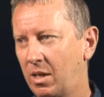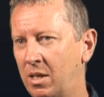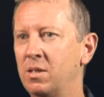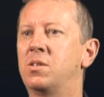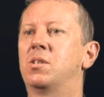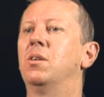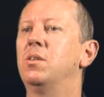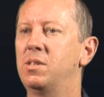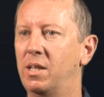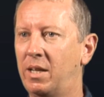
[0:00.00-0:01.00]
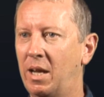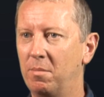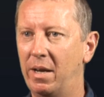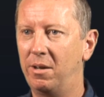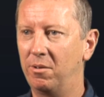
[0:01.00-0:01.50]
concerns that came
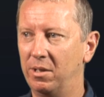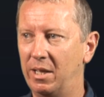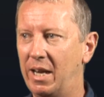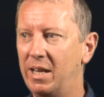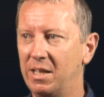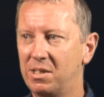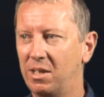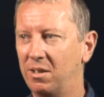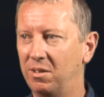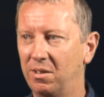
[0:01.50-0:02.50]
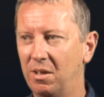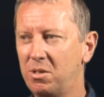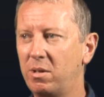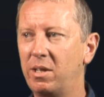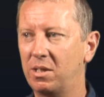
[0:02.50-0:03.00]
later in the 80s. So I
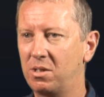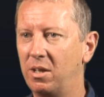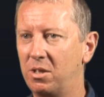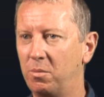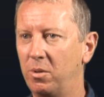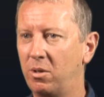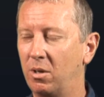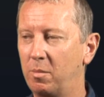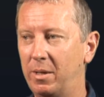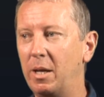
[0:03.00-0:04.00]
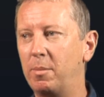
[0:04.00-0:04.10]
was really excited to work on it.